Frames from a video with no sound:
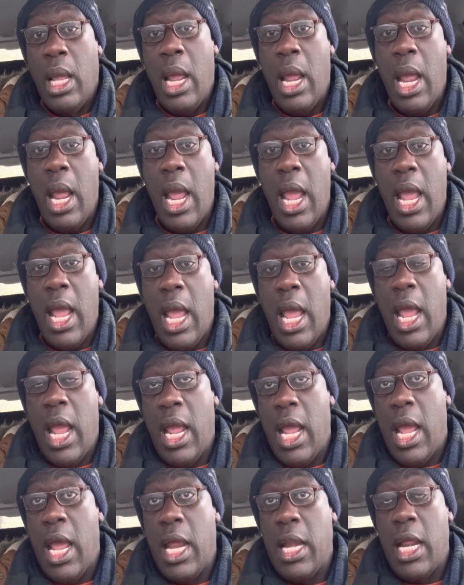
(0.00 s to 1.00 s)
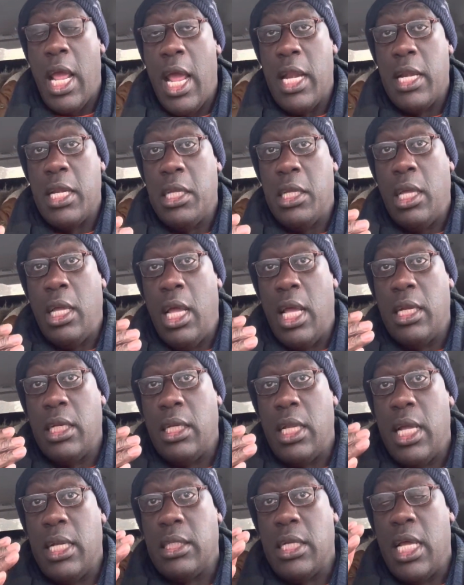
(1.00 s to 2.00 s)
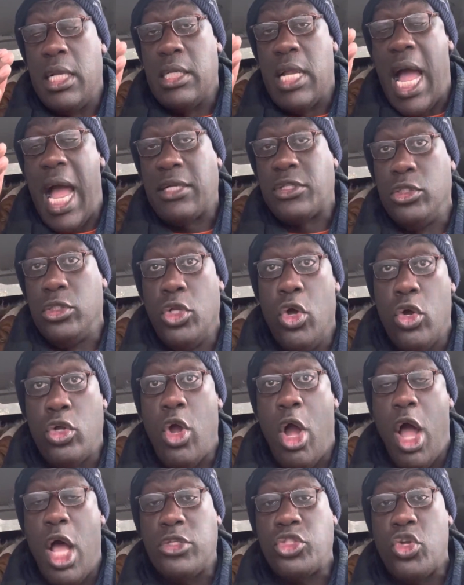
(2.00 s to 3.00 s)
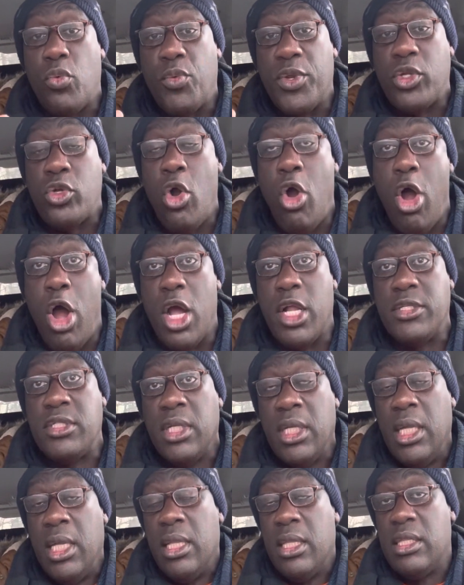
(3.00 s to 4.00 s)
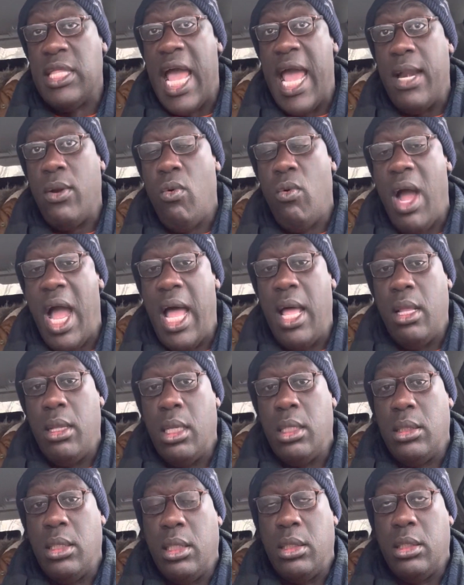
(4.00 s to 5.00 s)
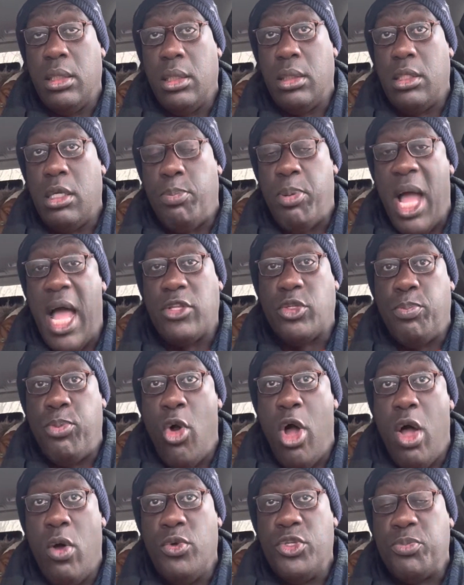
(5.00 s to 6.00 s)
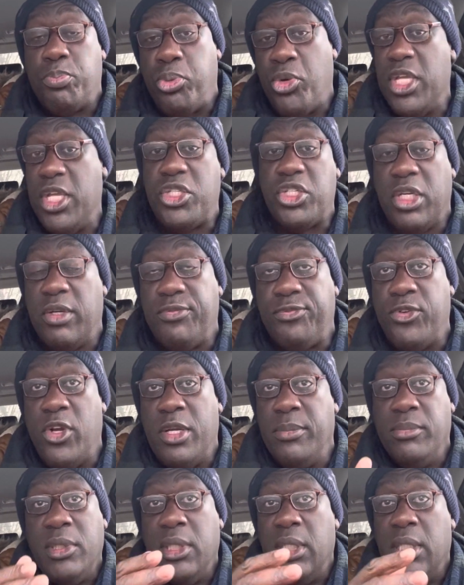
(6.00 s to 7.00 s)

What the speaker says: And Dr. Luke also records that while the Apostle Paul was preaching from